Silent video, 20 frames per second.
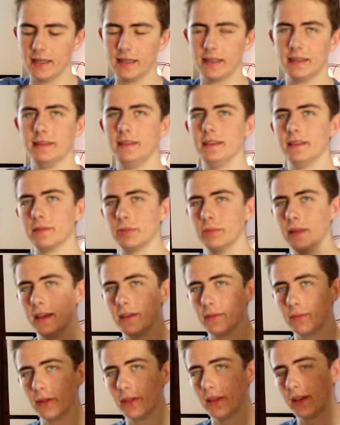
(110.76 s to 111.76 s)

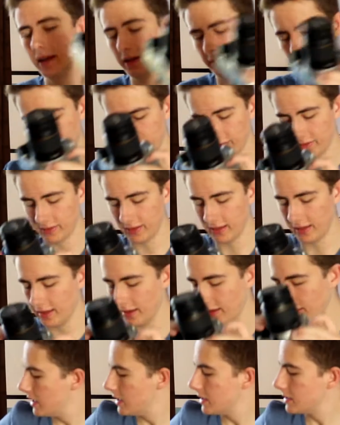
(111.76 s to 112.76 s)
displays what the lens can
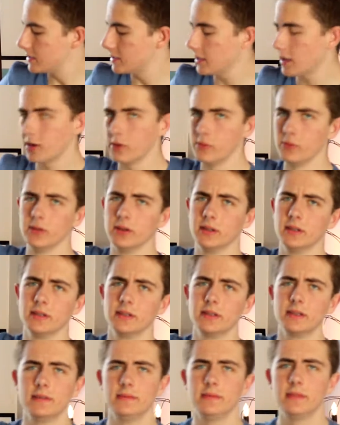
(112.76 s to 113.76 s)
see. So,
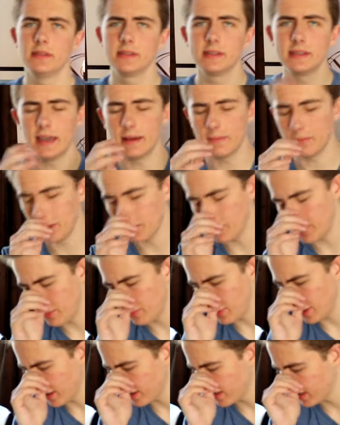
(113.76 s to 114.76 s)
Sam, you may
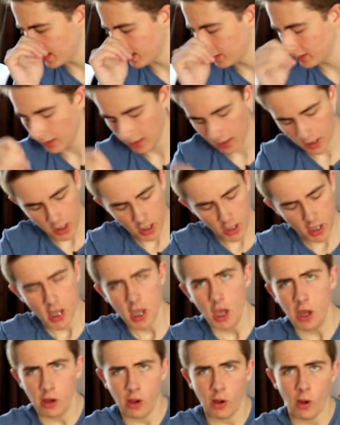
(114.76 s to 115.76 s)
be asking,
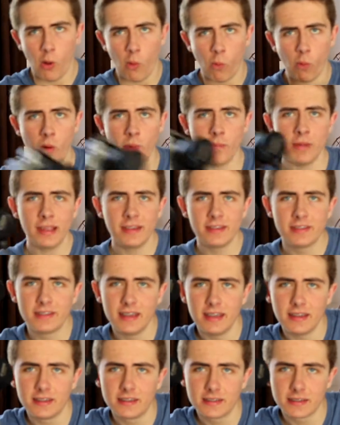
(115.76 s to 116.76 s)
what makes
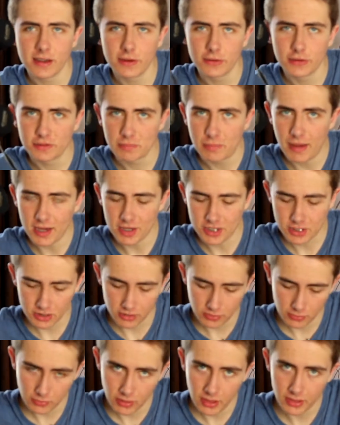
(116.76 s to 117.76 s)
this so
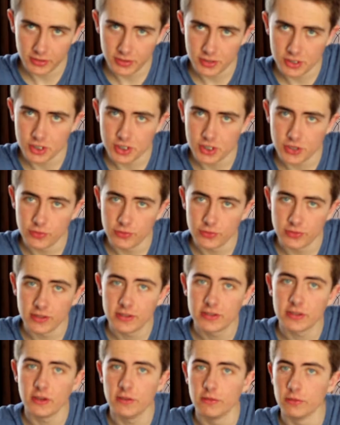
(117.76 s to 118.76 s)
special, and why did you choose
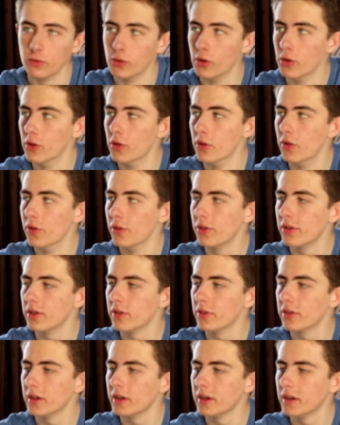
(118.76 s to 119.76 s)
this over all the
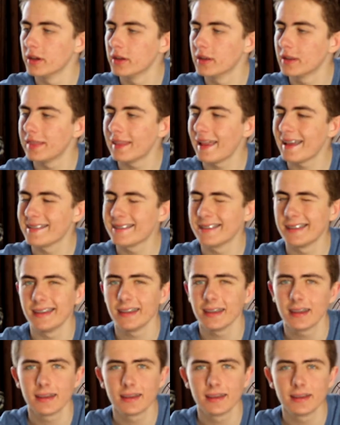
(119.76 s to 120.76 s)
other
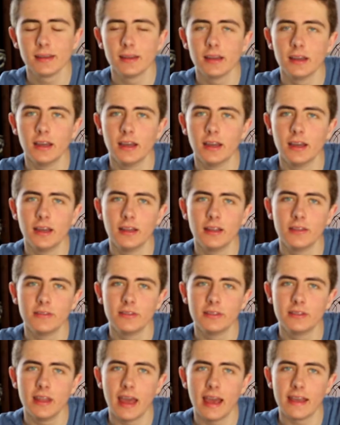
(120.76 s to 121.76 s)
classic
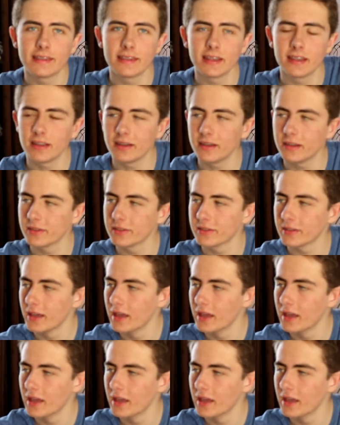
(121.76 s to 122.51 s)
SLRs?